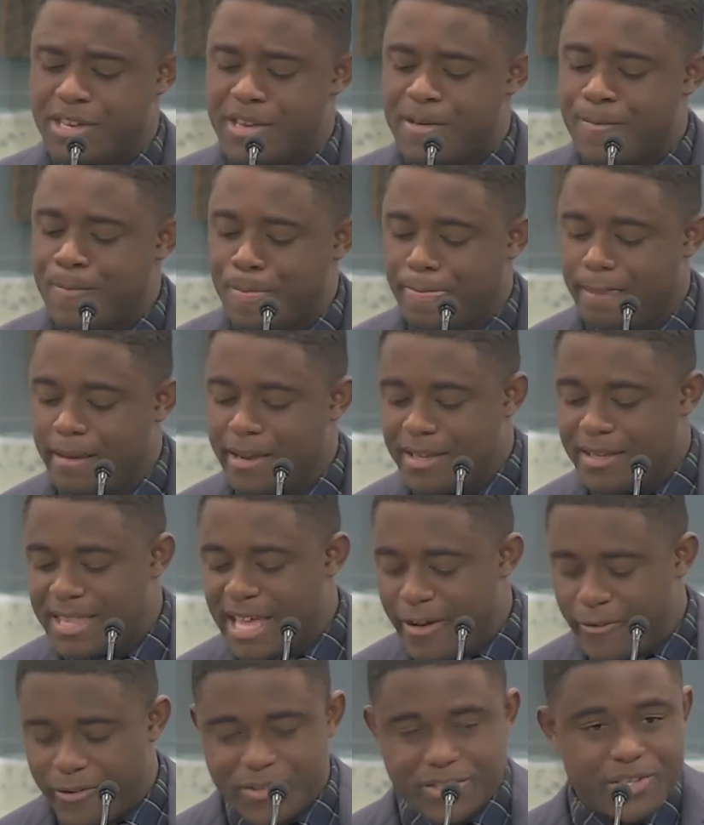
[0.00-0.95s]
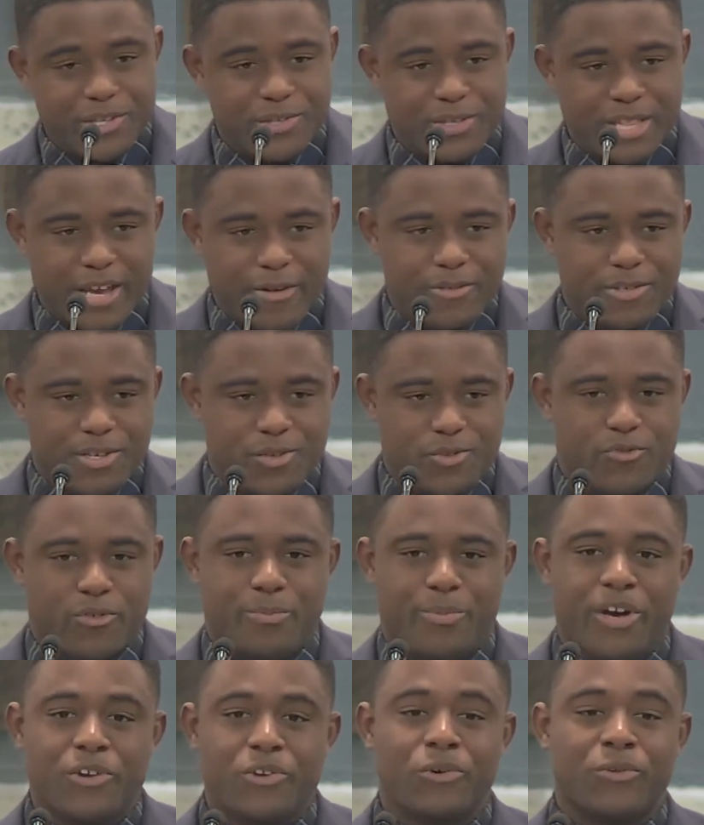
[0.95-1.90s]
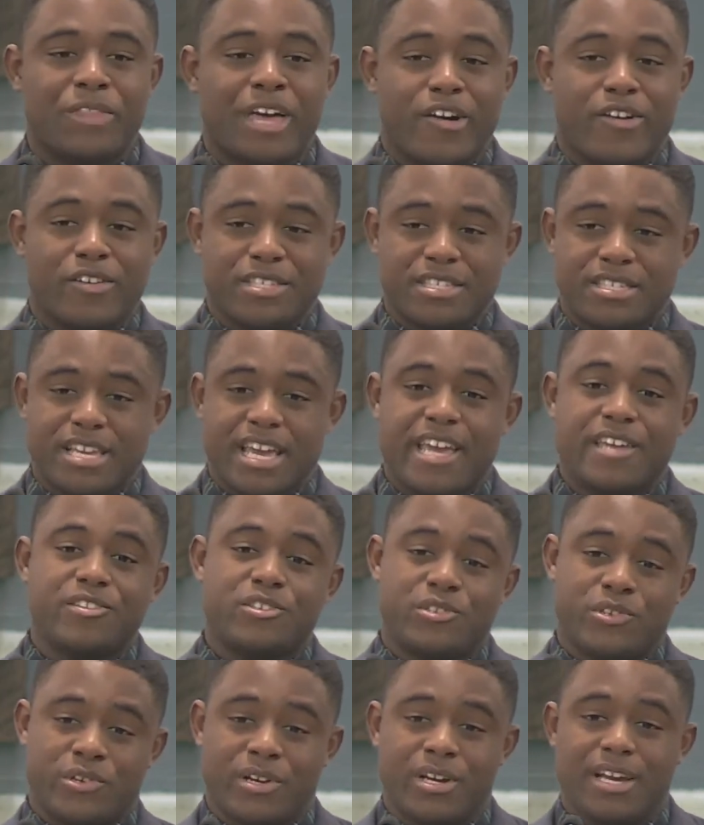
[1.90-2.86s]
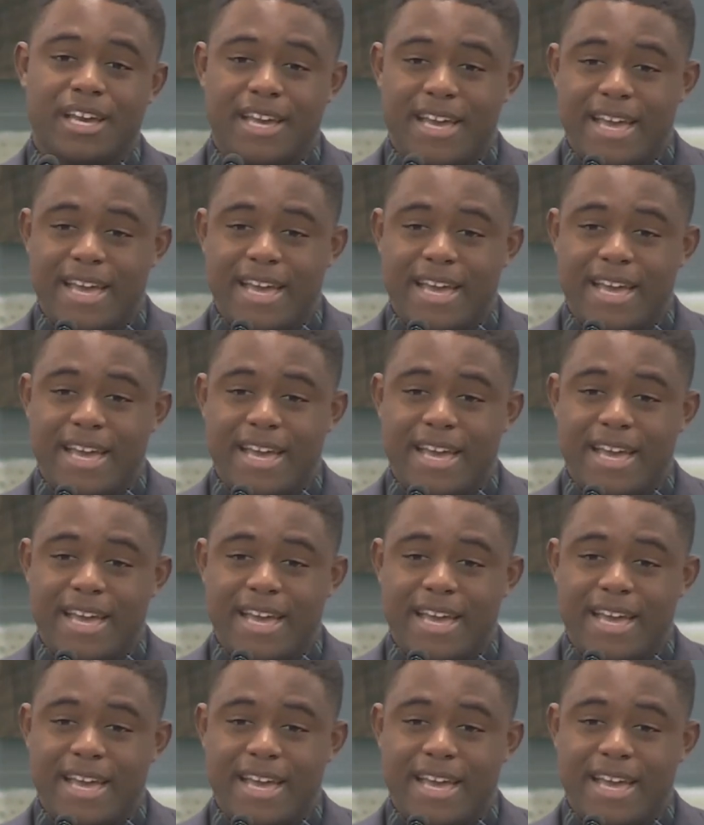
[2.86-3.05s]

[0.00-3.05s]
And that was his rebuttal. That was his answer.